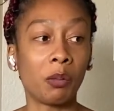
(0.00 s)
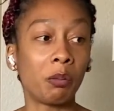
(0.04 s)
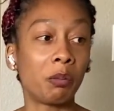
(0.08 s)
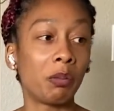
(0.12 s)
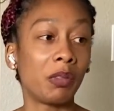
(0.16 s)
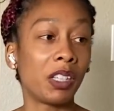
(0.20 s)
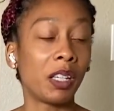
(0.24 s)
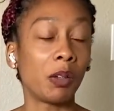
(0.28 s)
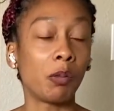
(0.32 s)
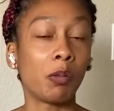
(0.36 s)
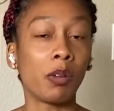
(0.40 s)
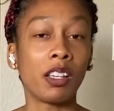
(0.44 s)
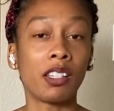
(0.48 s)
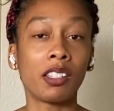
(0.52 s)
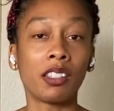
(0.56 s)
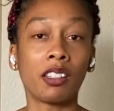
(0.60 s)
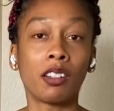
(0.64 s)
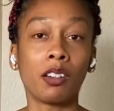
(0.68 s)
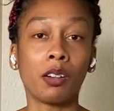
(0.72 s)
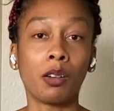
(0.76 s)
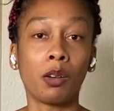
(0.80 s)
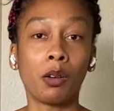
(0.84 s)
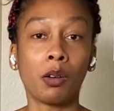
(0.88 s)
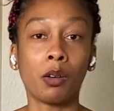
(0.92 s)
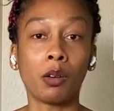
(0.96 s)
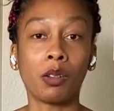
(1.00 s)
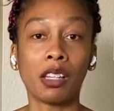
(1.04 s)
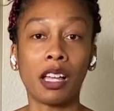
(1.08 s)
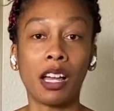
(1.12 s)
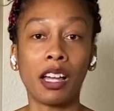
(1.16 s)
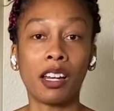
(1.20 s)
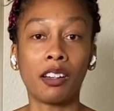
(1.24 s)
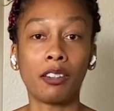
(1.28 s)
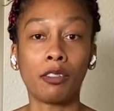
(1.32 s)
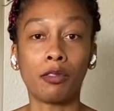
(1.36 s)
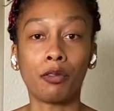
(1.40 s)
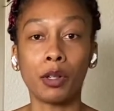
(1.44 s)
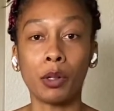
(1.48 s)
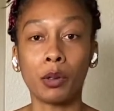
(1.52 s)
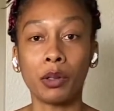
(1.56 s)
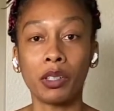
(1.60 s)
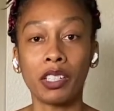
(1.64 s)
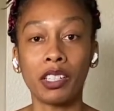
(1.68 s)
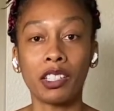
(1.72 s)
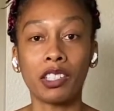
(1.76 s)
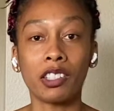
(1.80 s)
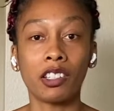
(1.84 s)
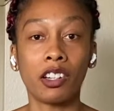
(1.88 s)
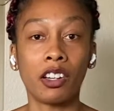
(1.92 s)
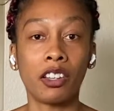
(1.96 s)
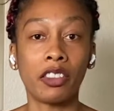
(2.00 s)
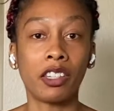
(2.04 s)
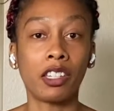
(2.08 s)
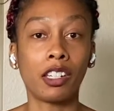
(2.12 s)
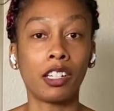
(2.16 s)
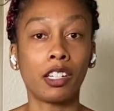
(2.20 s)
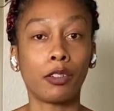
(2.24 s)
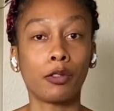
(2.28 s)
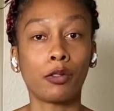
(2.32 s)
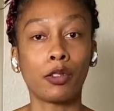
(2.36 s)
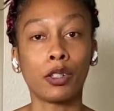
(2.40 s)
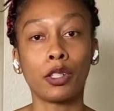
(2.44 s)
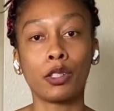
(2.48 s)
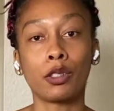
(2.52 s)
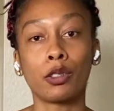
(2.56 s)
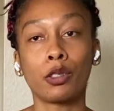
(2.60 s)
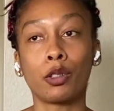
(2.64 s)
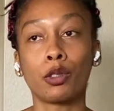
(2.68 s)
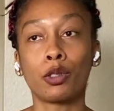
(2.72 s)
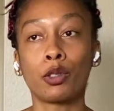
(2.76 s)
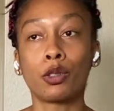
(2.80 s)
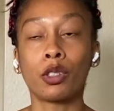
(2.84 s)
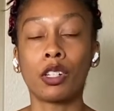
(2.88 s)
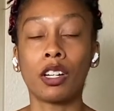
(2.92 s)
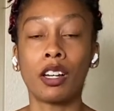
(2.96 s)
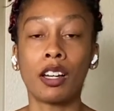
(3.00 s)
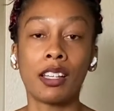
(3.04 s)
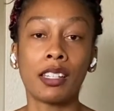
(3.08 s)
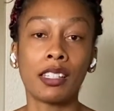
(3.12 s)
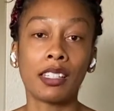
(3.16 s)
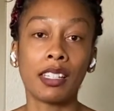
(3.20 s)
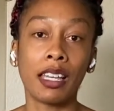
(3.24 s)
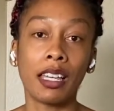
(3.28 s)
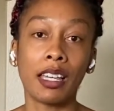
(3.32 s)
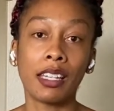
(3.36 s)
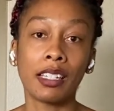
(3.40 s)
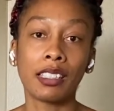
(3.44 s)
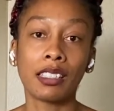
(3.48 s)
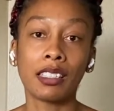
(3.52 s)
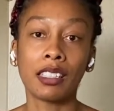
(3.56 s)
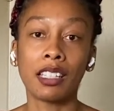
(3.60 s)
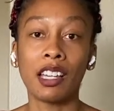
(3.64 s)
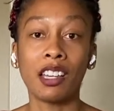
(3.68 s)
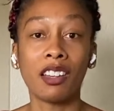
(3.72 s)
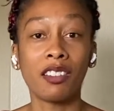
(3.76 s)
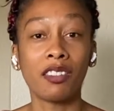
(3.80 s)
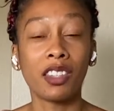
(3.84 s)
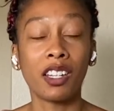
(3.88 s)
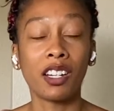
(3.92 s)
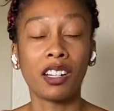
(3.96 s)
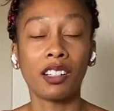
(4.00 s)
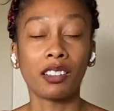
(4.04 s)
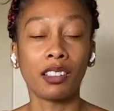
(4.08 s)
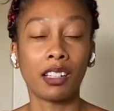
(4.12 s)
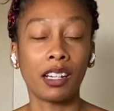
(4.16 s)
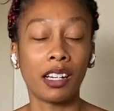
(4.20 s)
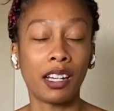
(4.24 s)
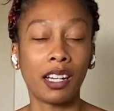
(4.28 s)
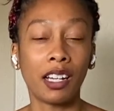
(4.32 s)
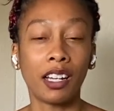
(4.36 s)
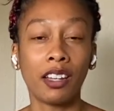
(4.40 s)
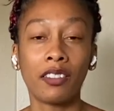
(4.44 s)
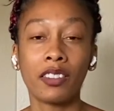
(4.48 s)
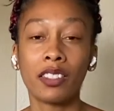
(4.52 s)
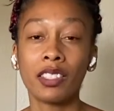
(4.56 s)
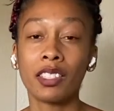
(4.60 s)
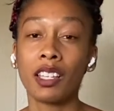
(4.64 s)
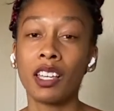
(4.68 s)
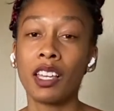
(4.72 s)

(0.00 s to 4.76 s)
It wasn't a whole lot of focus on the different social contexts of their lives.